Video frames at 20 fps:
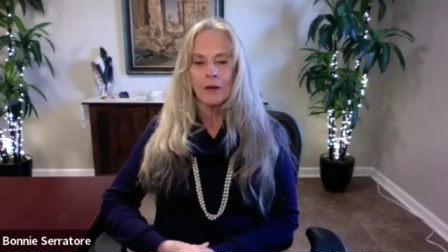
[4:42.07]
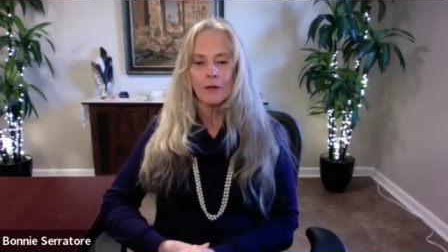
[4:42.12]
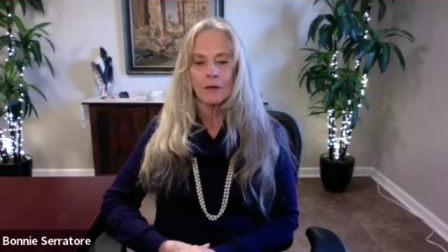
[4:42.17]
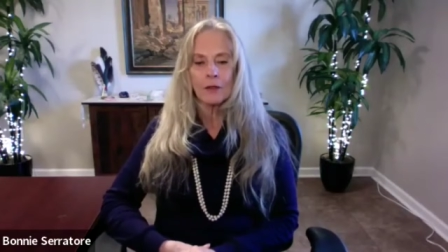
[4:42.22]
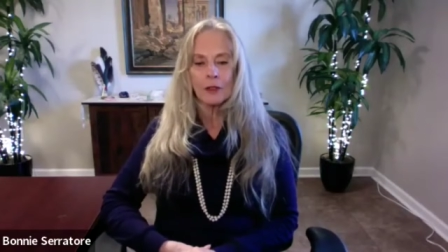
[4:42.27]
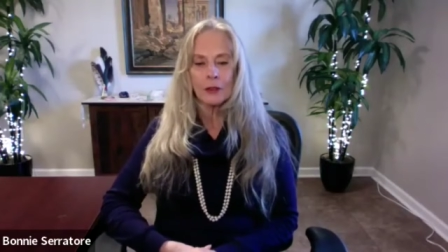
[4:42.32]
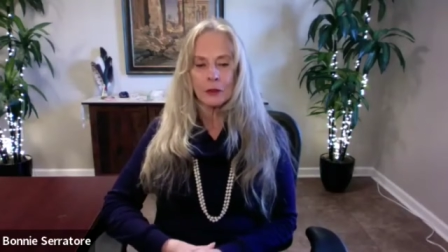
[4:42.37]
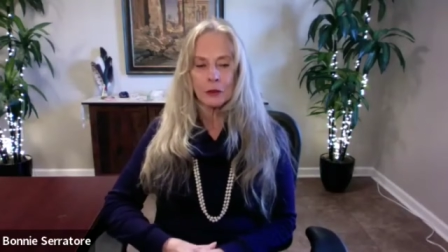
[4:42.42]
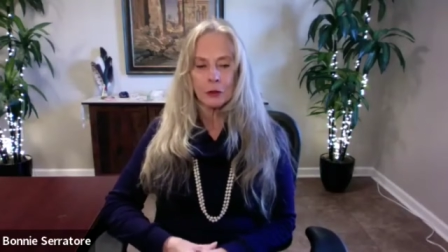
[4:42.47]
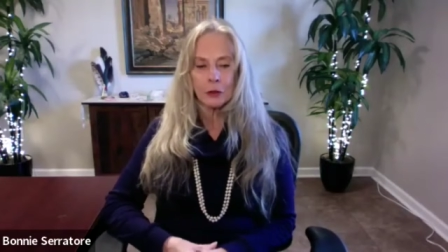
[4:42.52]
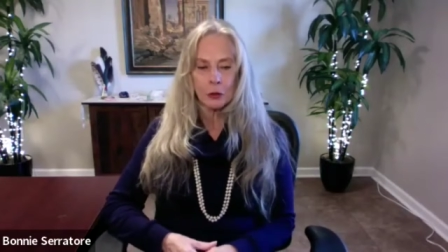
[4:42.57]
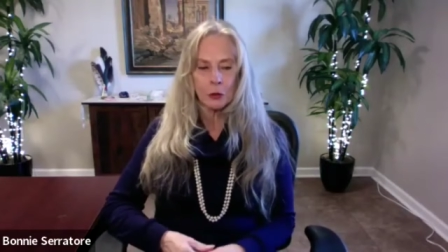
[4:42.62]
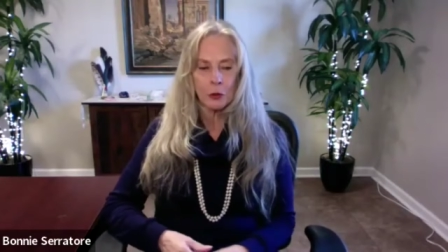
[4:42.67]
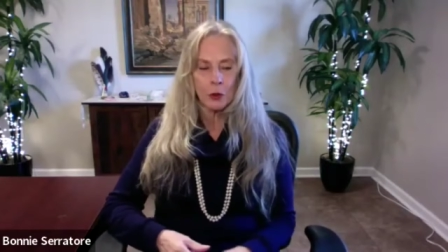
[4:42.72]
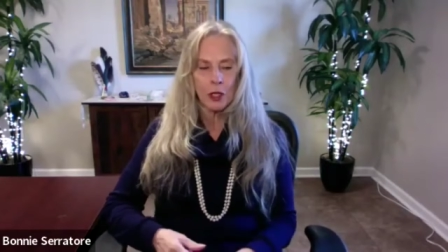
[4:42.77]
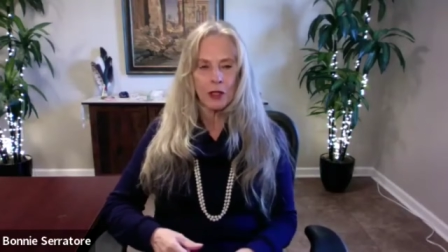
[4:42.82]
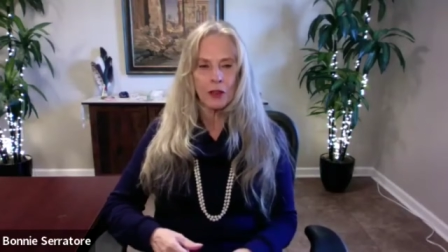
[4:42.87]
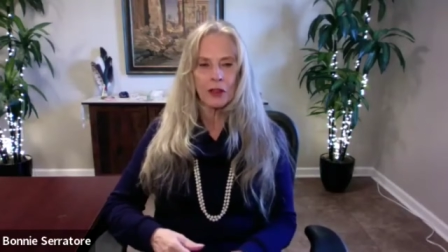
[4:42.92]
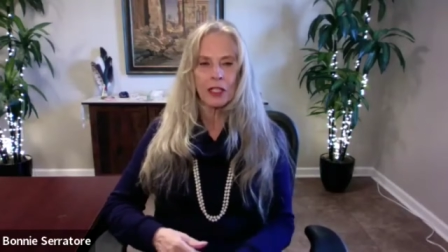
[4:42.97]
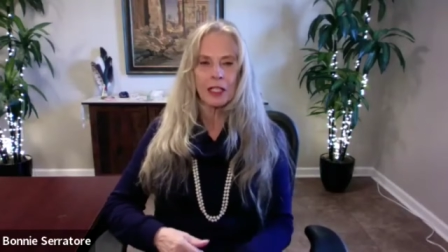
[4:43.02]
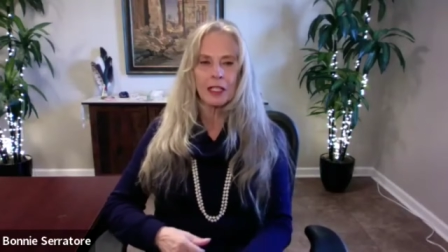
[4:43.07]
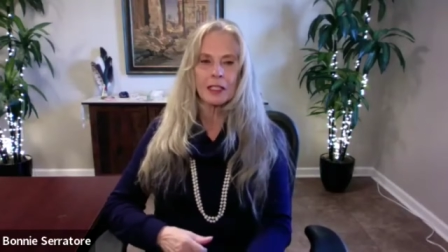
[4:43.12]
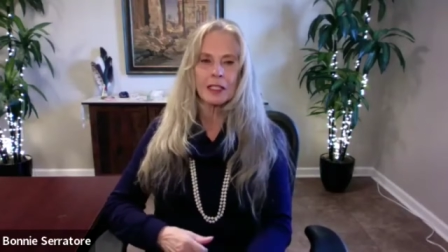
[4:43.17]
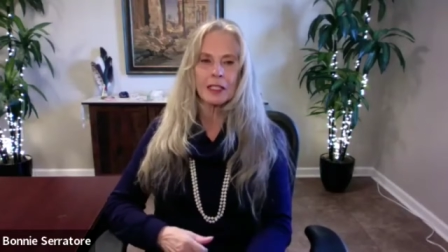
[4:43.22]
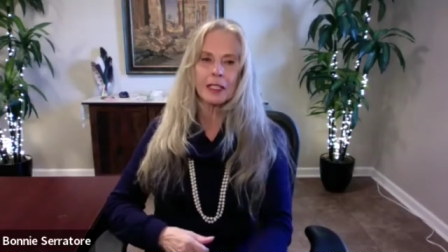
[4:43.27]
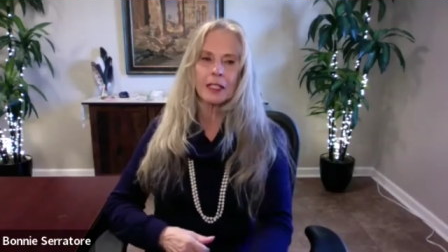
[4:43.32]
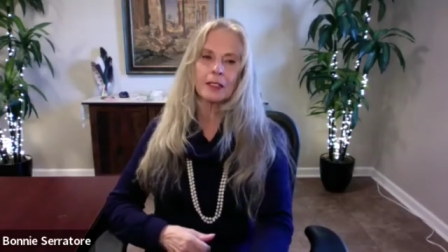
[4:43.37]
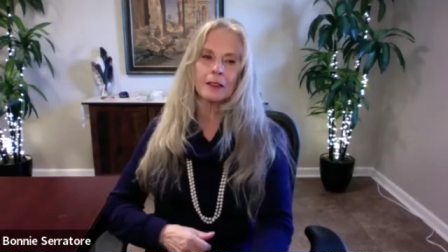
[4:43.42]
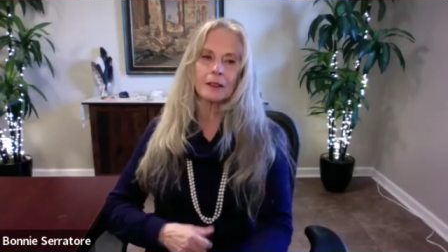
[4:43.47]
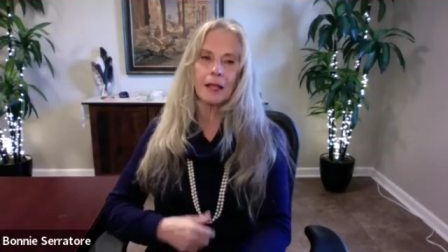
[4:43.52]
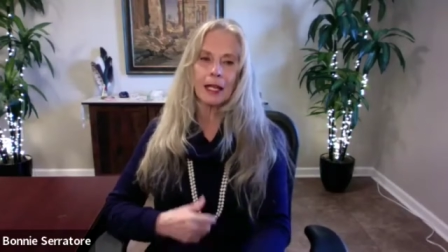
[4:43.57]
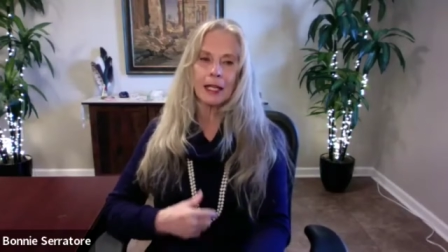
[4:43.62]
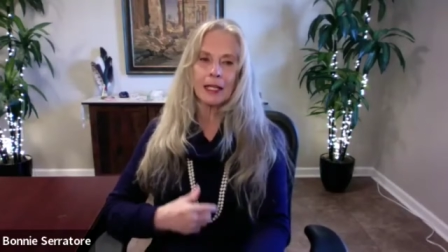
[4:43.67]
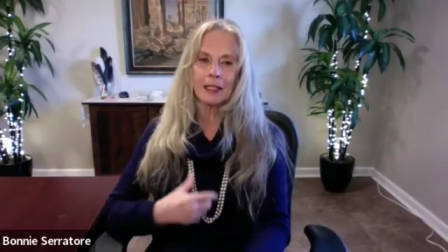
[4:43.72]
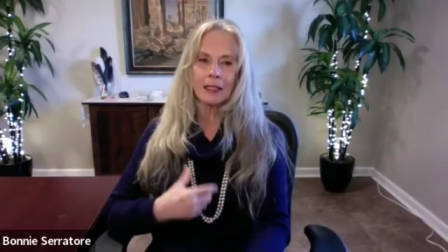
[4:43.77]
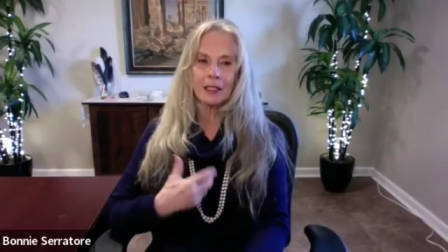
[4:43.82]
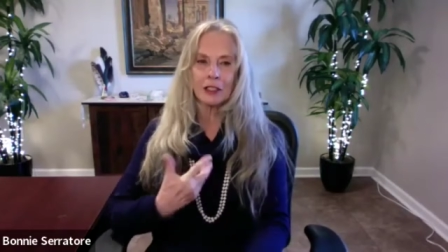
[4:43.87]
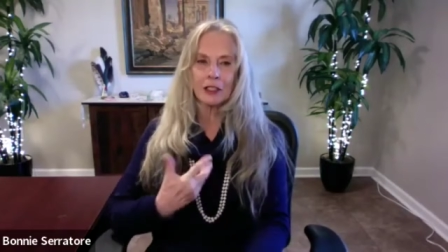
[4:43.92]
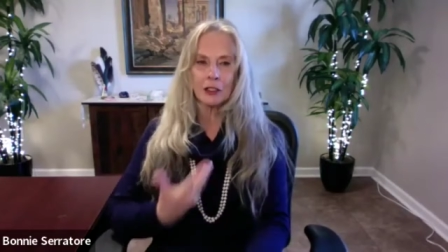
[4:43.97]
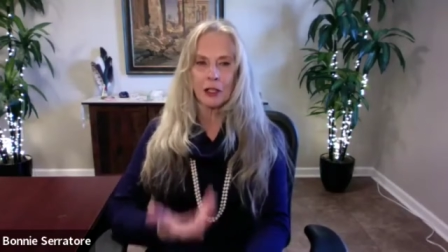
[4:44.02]
for the true authentic
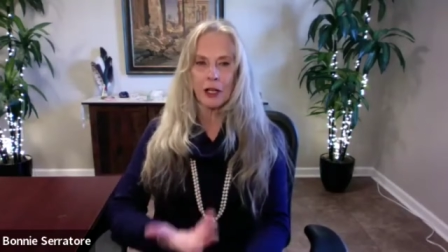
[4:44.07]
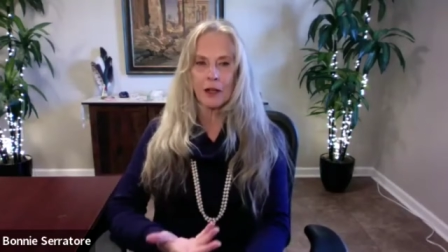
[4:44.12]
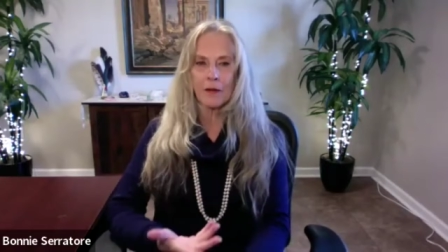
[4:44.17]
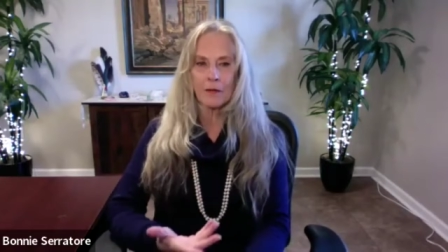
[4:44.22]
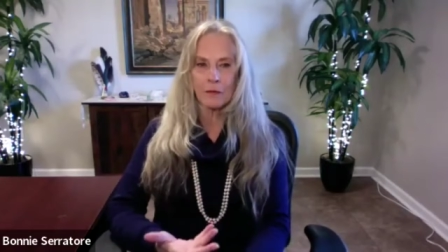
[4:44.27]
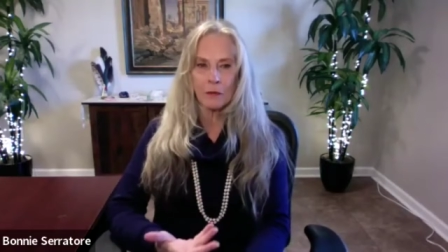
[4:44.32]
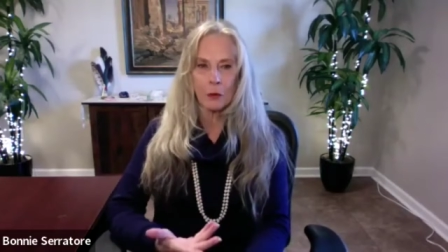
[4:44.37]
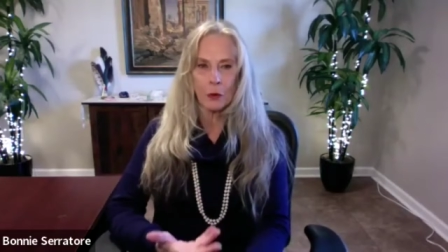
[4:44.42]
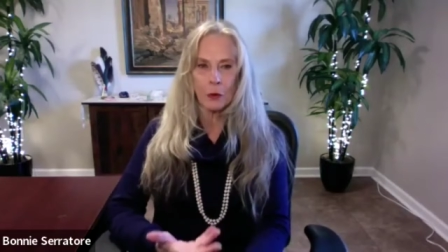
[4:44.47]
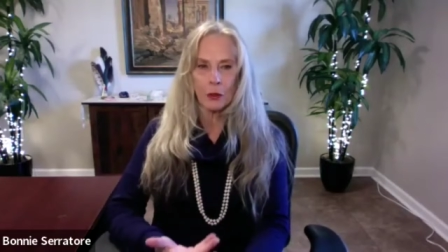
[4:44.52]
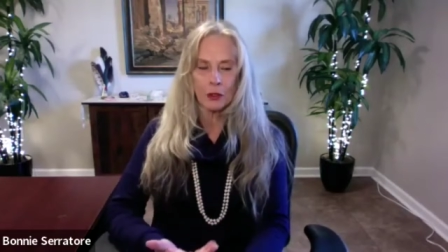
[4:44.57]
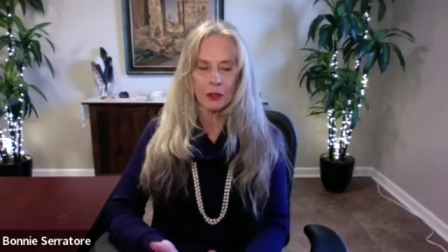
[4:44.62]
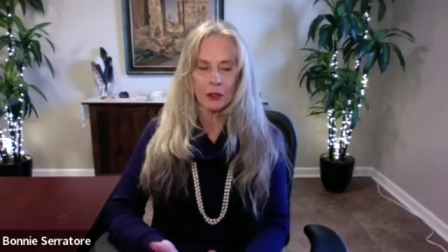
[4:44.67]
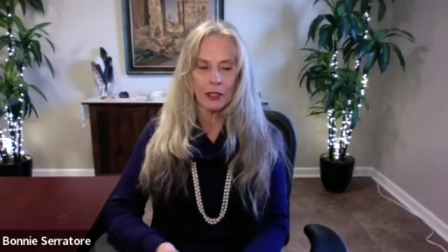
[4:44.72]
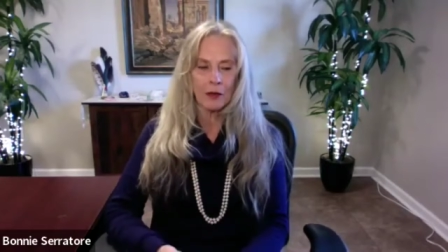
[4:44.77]
light to shine forth.